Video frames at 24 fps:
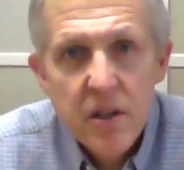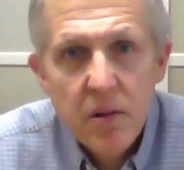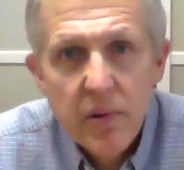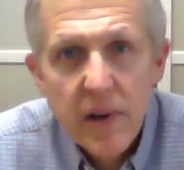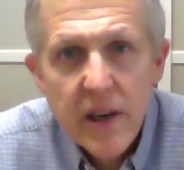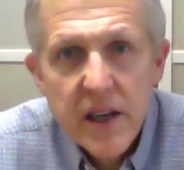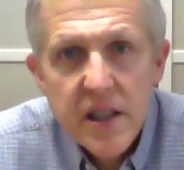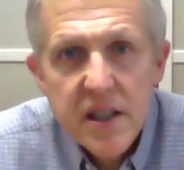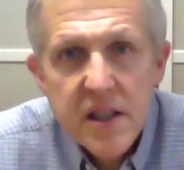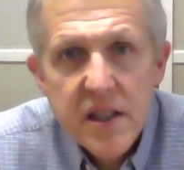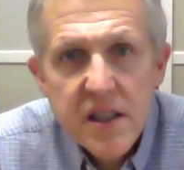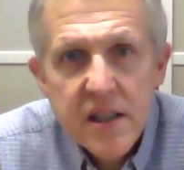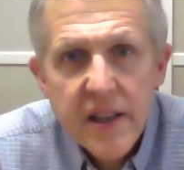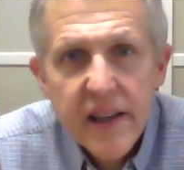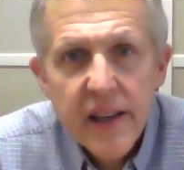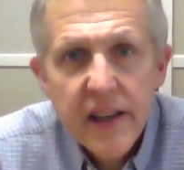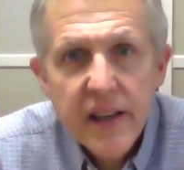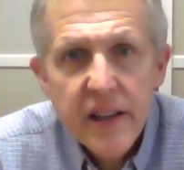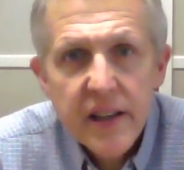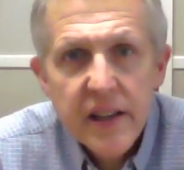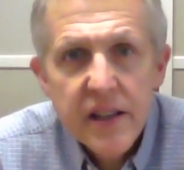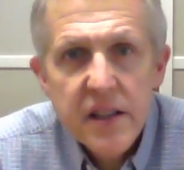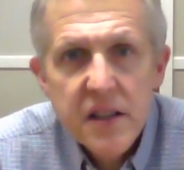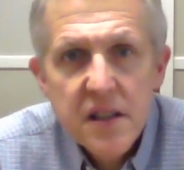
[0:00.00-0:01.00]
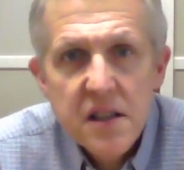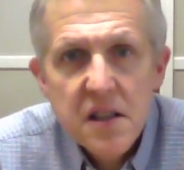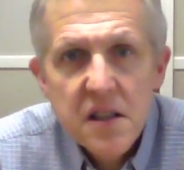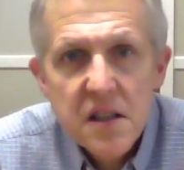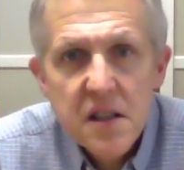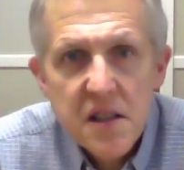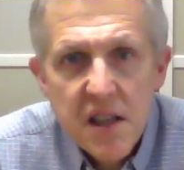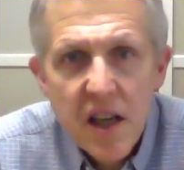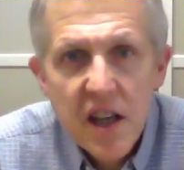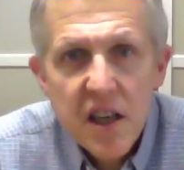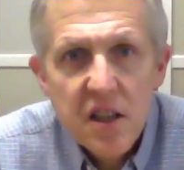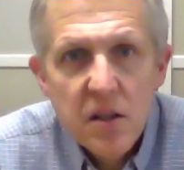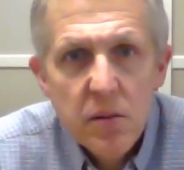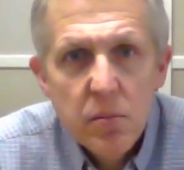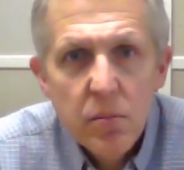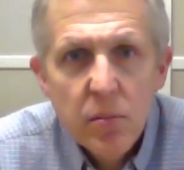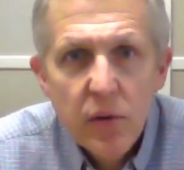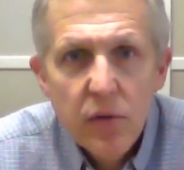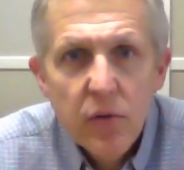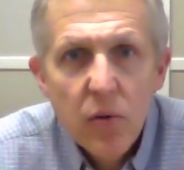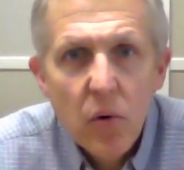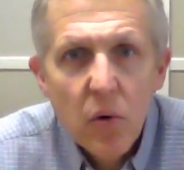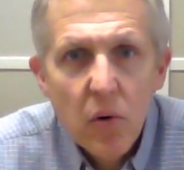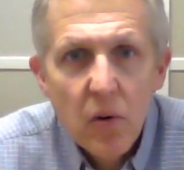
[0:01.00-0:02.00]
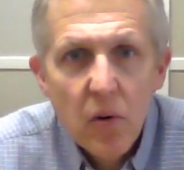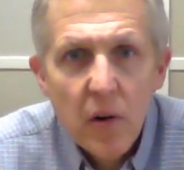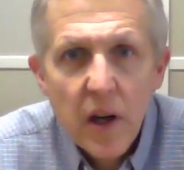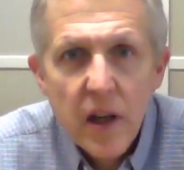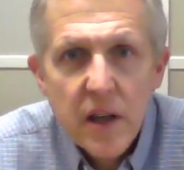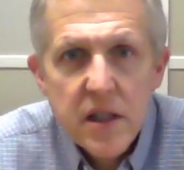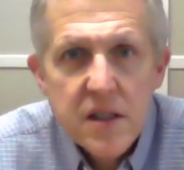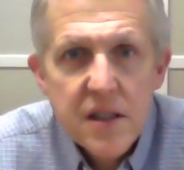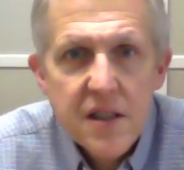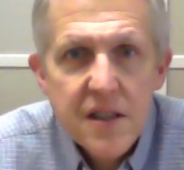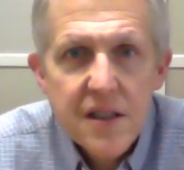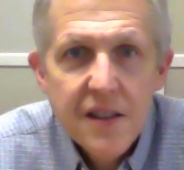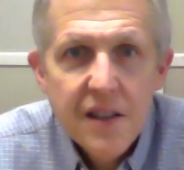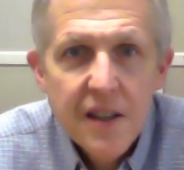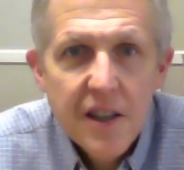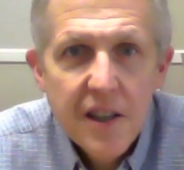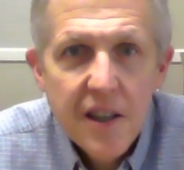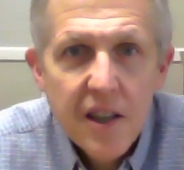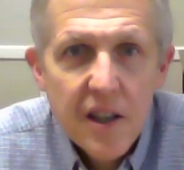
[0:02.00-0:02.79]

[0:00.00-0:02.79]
race that is set before us,